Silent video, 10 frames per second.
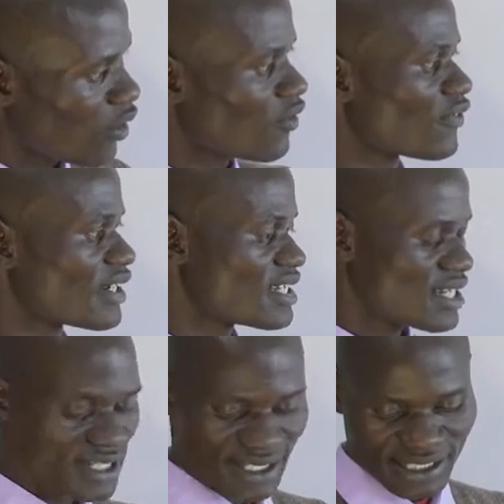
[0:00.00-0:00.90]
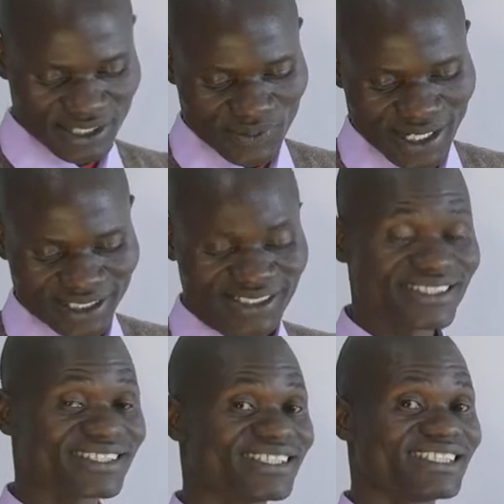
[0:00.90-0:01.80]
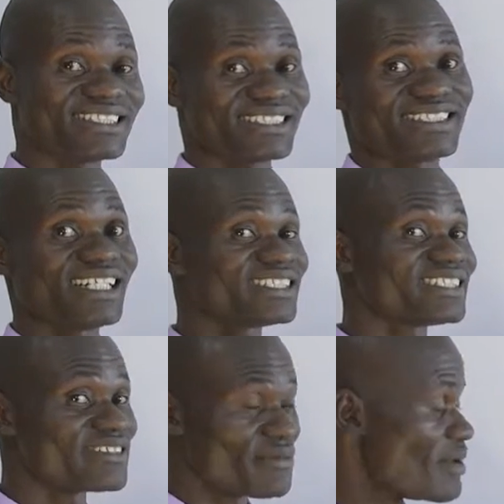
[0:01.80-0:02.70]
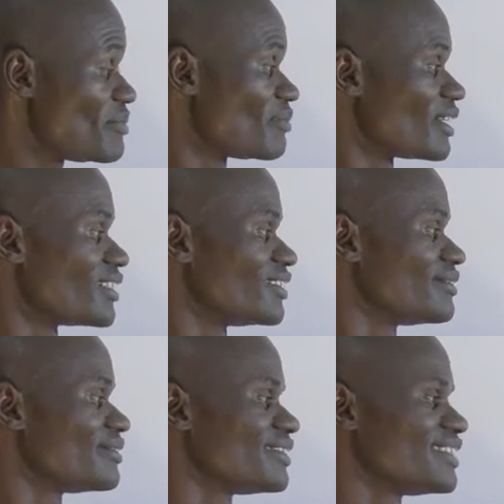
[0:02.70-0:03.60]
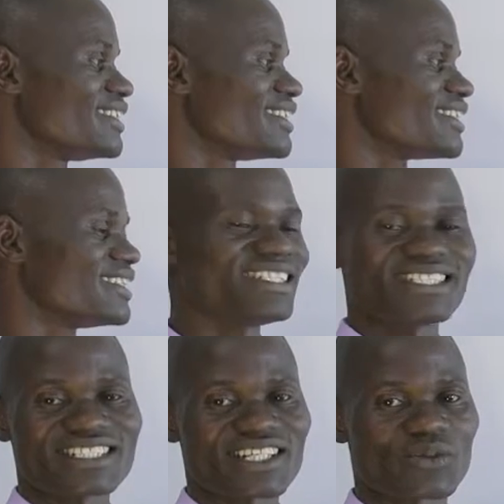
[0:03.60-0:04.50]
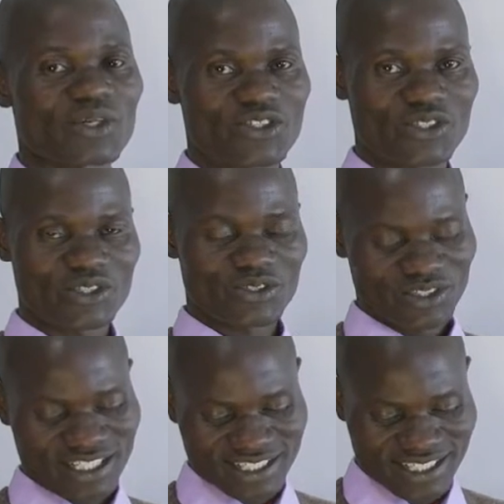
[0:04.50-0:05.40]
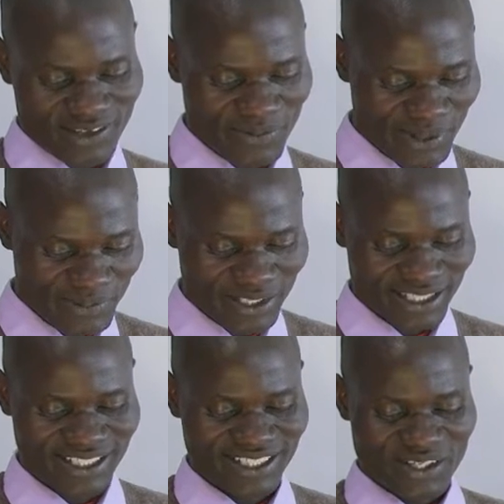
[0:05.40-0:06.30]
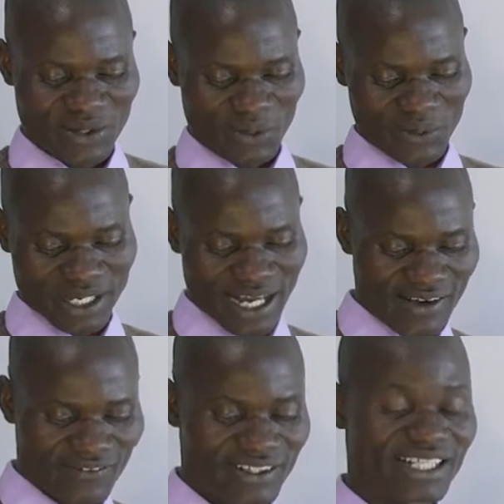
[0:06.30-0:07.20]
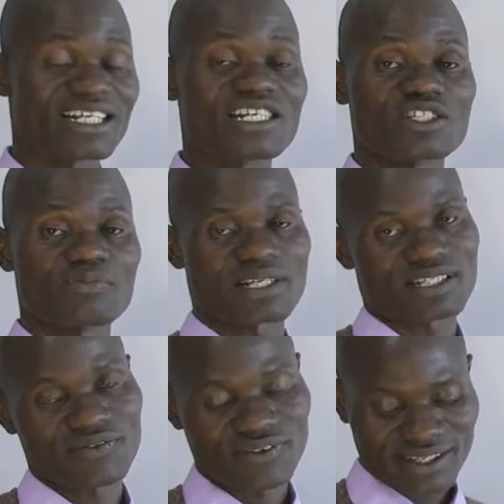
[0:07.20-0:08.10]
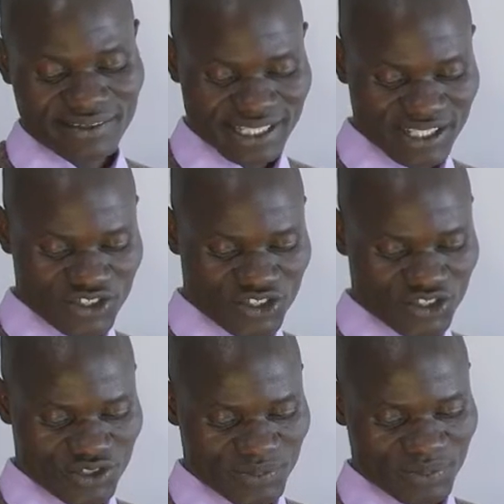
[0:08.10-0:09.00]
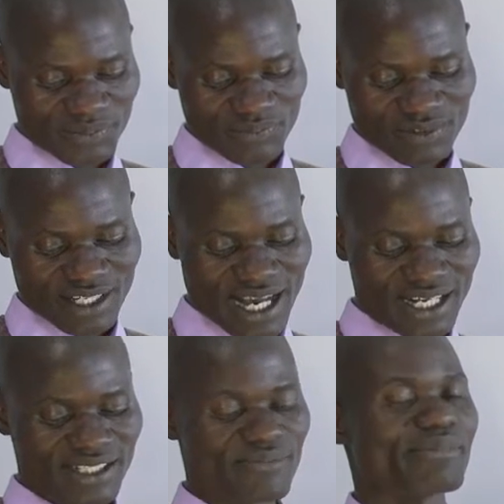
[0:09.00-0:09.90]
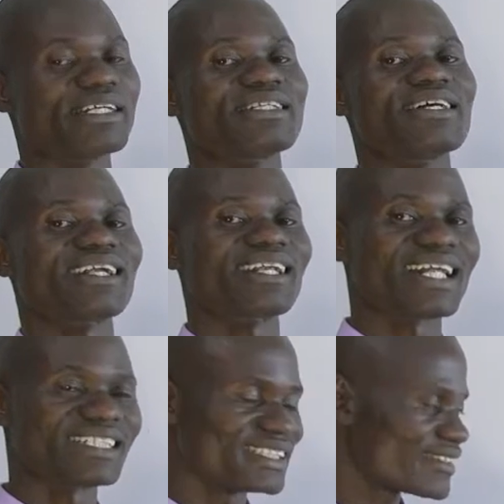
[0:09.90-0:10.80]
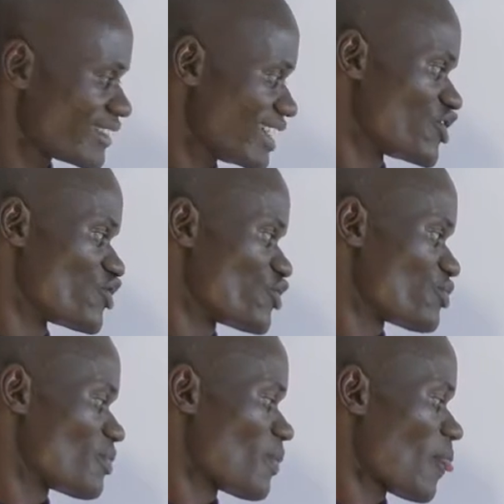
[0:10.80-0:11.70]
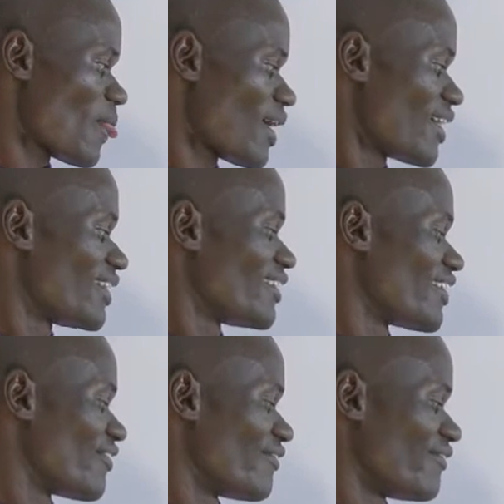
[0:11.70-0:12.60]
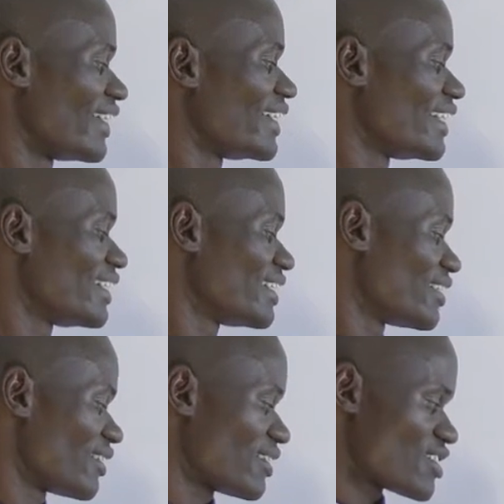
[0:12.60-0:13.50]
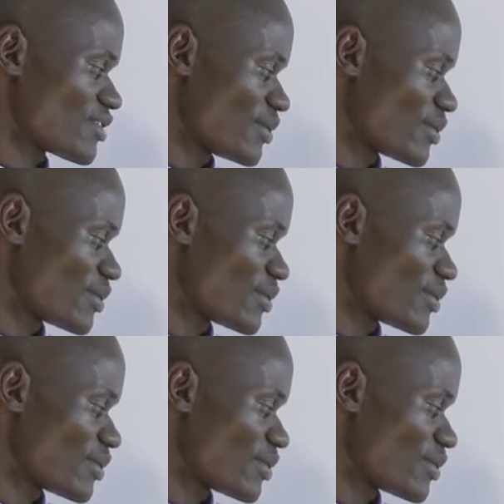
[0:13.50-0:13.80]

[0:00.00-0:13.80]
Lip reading: of ridges in the world. Just remember, this is a question to test our memory. We have the East Pacific Ridge and the Mid-Atlantic Ridge. Finally, let us